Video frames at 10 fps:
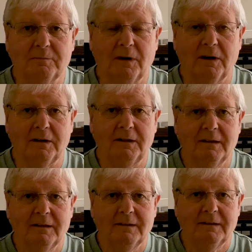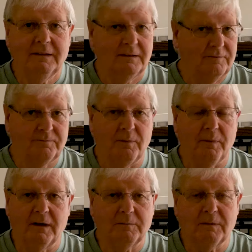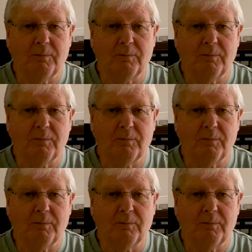to